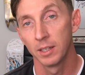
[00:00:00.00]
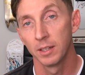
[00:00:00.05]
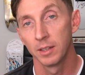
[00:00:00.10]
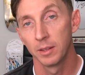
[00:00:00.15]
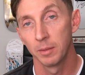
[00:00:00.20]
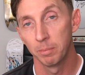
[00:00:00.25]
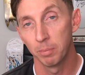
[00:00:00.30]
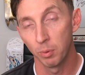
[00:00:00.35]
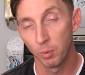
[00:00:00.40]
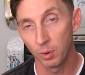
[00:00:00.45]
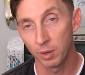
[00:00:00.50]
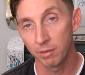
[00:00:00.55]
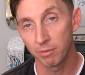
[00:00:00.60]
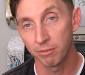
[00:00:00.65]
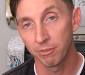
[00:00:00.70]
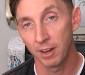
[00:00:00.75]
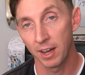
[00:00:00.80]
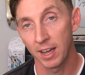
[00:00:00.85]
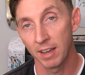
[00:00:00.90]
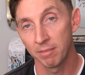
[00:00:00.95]
the 0.5
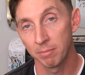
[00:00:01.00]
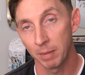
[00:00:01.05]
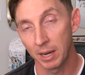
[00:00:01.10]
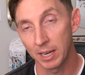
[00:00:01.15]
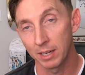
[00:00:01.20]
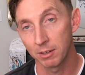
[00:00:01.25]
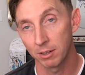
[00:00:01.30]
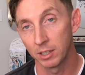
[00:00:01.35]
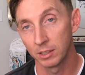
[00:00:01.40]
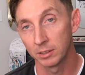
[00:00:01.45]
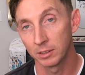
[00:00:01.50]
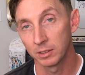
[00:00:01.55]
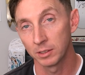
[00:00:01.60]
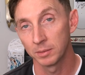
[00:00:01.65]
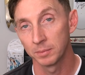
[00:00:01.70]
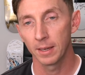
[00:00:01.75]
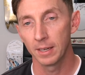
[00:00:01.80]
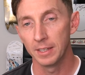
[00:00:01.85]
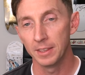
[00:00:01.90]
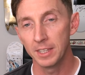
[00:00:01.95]
microns.
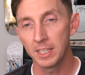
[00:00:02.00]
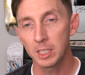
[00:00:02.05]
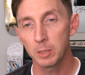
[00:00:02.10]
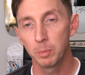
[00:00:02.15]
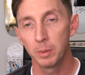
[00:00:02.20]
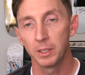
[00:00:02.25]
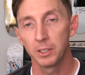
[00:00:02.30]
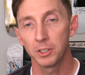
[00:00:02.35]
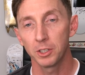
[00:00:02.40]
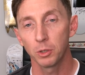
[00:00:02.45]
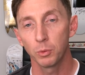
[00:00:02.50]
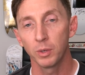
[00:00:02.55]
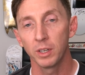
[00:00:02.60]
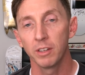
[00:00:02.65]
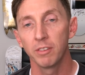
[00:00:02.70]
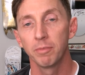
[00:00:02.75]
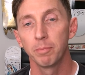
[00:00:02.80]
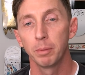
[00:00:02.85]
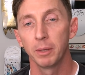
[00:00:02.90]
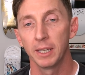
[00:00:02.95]
In this picture, we
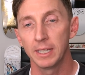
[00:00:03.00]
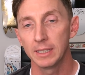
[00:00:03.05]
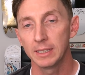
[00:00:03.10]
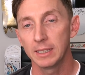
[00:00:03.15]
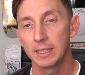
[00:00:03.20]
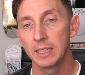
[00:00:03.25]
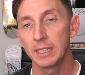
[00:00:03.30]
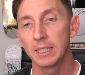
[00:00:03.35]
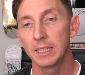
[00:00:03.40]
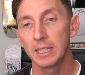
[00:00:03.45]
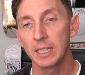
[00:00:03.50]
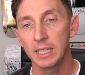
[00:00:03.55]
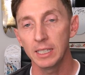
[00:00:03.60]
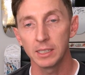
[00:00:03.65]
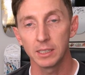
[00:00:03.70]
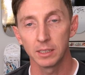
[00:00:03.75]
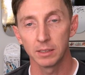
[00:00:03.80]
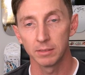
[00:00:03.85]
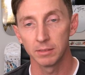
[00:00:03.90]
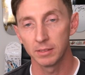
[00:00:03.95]
have placed the
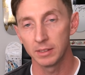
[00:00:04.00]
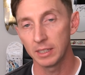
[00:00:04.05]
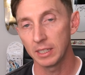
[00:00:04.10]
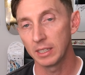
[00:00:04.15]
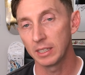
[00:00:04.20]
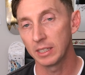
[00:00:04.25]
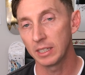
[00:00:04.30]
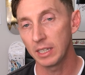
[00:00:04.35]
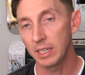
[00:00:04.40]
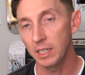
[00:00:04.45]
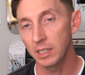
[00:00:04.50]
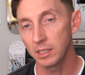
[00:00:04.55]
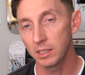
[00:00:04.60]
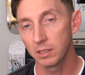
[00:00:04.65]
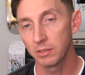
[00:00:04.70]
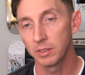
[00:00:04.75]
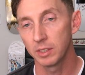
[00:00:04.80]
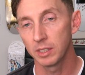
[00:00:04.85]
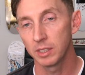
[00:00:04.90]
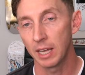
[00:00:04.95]
adhesive. The
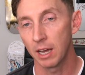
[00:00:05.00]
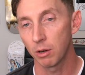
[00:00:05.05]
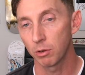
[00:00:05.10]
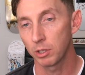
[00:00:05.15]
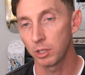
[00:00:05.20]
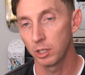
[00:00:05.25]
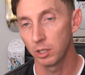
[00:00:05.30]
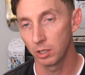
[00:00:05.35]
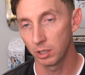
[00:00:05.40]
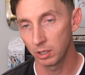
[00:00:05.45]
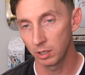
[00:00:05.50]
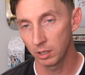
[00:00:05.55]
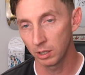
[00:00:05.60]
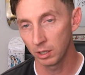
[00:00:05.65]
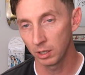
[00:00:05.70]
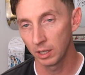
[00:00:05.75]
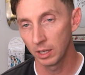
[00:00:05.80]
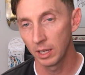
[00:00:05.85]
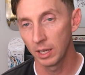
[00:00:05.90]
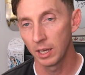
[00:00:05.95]
adhesive is now cured,
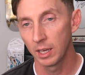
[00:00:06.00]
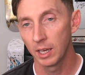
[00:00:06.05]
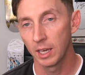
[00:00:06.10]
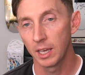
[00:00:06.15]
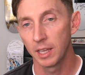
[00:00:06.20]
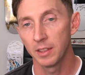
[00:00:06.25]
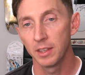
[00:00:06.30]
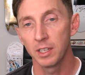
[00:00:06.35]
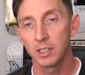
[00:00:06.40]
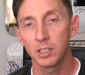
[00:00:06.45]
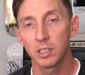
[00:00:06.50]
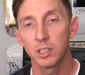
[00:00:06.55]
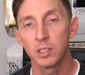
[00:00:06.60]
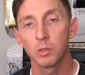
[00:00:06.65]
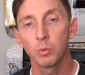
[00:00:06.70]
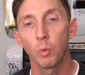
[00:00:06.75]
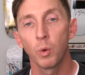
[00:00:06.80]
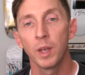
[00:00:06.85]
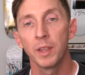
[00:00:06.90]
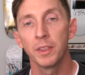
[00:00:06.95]
and this
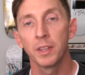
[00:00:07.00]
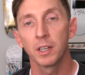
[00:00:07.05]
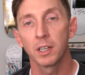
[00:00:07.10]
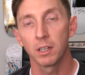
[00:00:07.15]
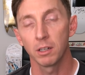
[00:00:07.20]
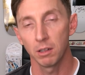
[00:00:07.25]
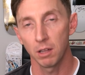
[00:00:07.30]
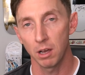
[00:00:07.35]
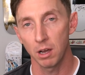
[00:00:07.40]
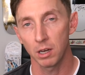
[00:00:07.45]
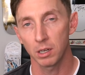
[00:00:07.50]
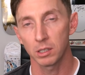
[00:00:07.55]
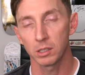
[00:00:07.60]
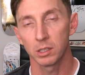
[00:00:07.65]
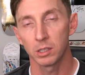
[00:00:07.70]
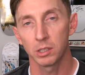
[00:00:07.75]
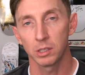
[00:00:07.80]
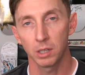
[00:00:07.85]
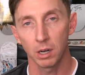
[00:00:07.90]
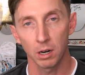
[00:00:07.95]
is when the clock
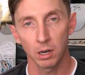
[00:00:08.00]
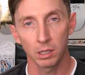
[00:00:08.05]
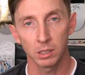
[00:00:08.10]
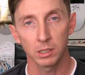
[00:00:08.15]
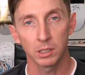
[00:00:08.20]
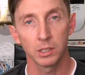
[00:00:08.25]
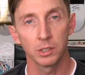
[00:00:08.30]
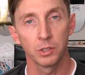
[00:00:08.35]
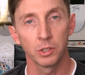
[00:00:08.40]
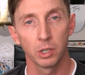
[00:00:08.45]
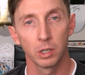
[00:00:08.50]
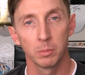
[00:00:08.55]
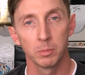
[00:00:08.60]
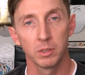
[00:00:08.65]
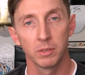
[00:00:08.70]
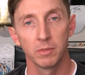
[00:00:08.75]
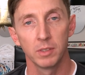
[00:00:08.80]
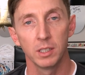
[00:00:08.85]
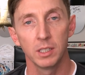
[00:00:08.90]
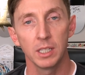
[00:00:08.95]
starts in terms
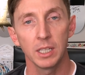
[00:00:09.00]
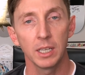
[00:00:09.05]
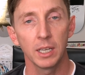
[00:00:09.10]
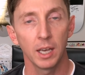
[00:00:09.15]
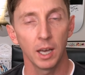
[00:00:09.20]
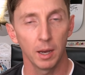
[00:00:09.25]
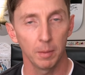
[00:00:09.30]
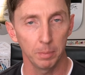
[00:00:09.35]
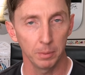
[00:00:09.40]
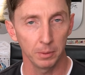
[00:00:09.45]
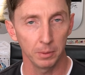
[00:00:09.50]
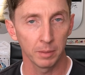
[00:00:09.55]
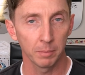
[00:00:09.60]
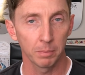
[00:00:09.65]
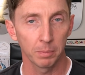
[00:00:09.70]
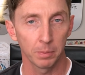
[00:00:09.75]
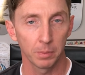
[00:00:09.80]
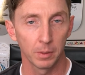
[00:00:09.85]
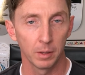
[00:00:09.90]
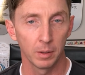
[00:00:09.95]
of the decoupling
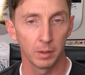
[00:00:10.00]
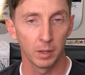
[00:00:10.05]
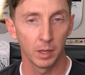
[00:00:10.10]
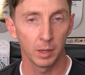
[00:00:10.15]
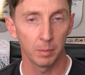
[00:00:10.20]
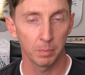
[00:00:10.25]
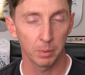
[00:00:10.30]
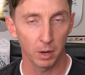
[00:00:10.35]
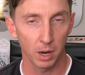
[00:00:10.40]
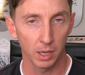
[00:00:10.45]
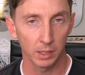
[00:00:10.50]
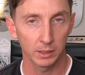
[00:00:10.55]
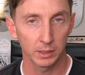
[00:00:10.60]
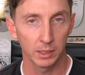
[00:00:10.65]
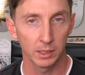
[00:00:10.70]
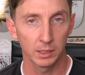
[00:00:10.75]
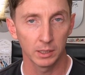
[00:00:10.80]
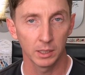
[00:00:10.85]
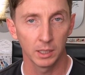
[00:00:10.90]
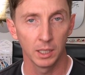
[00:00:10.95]

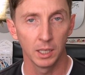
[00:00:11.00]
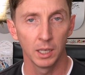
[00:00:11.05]
process